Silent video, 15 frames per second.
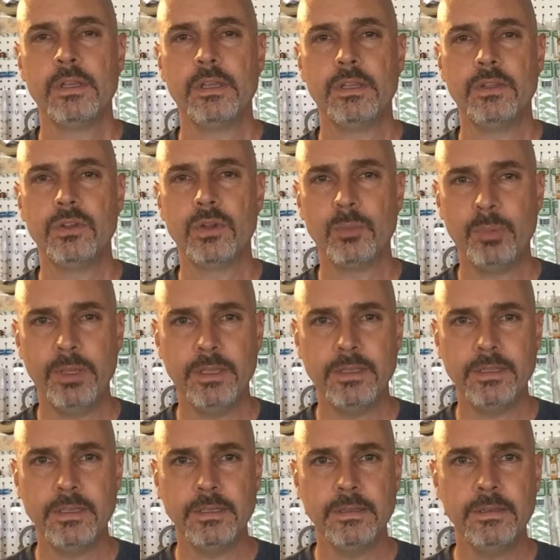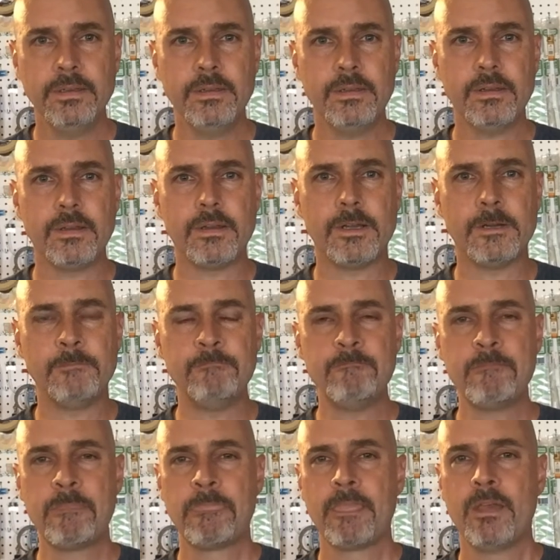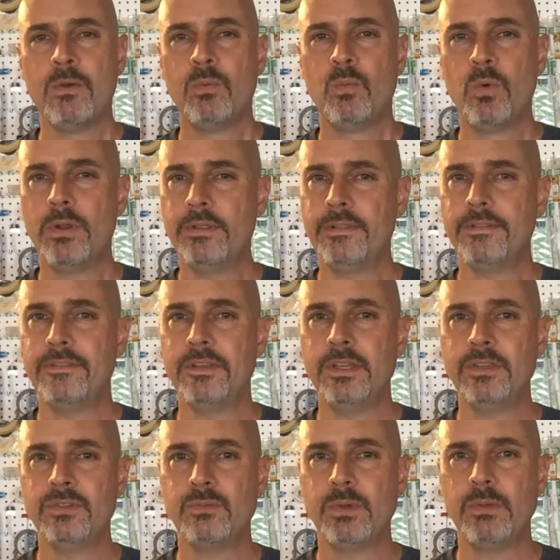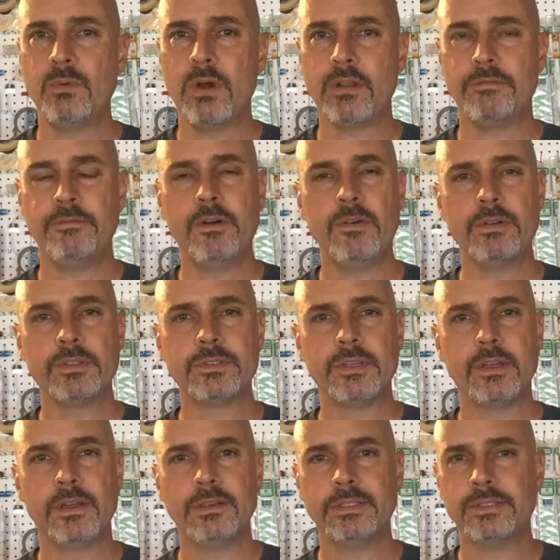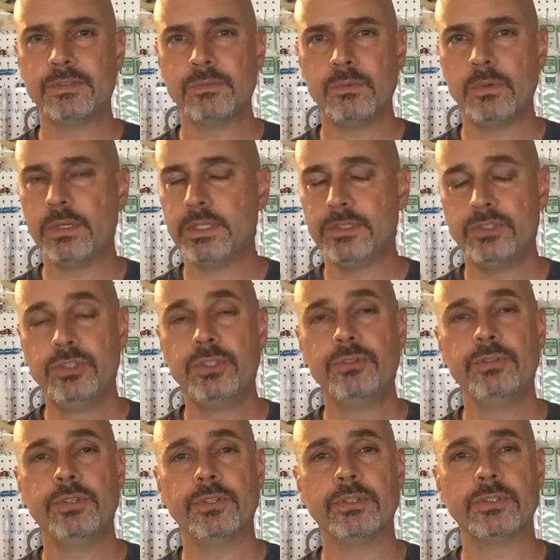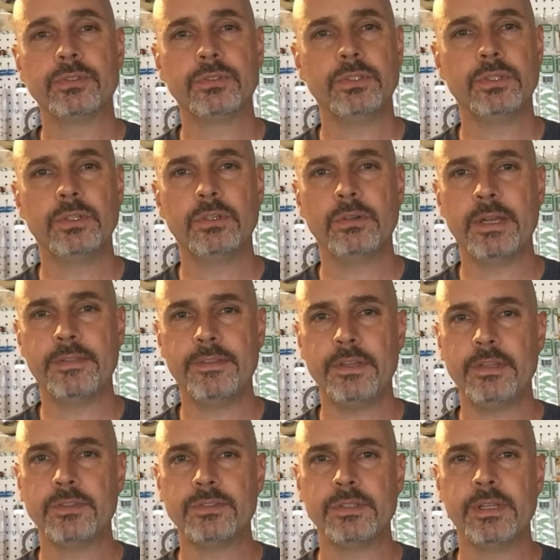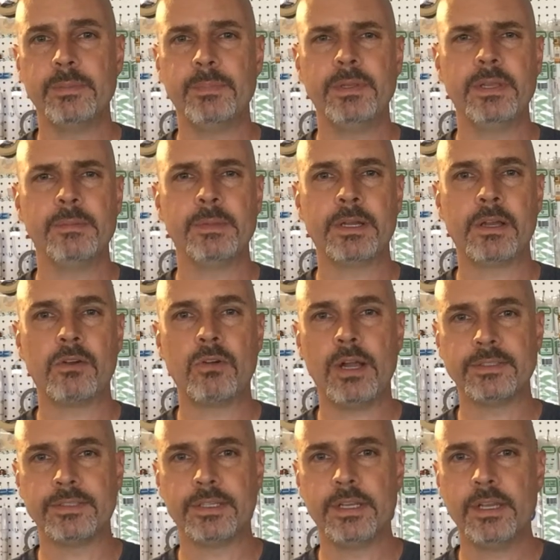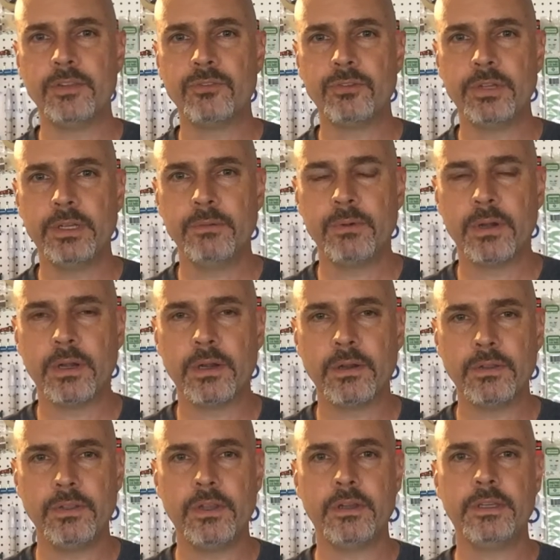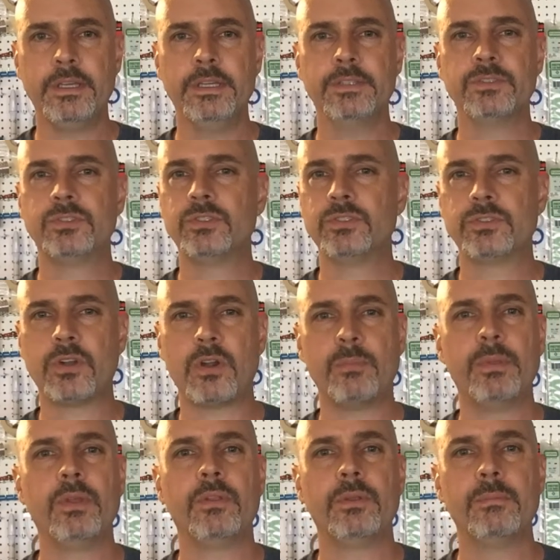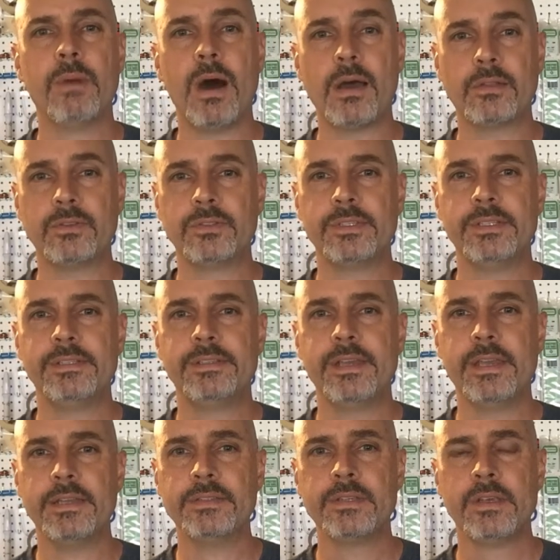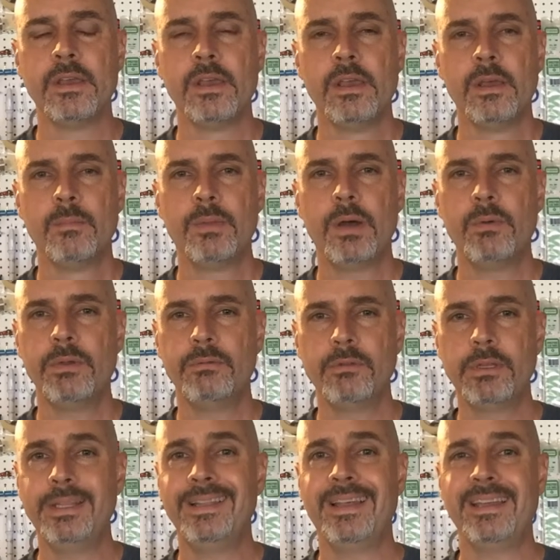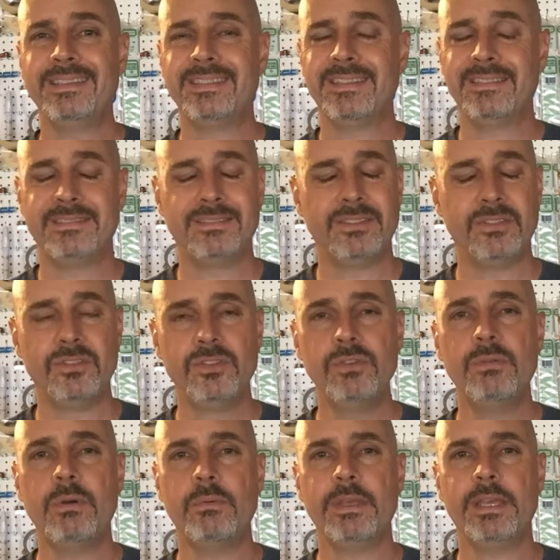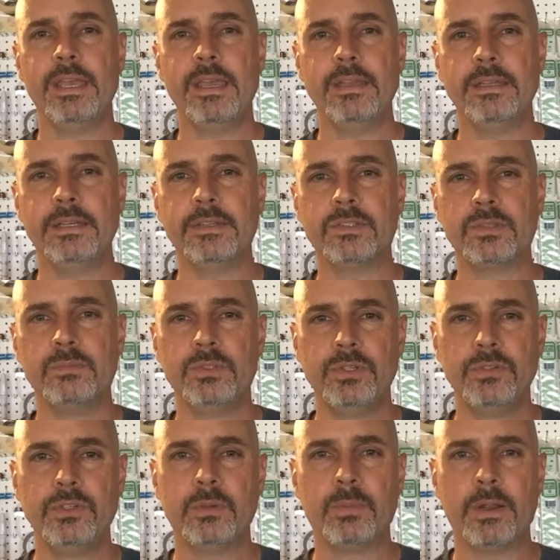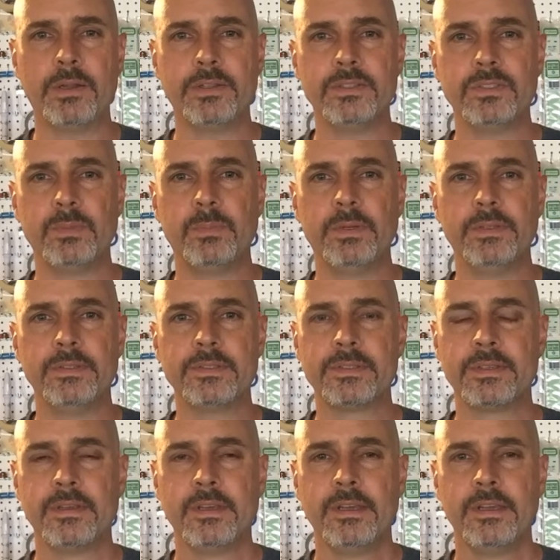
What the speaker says: in your opinion. One of the things we want to focus on is juniors. I think it's an epidemic across the country where young kids just aren't building models these days. But we'd really like to do what we can to get some junior participants,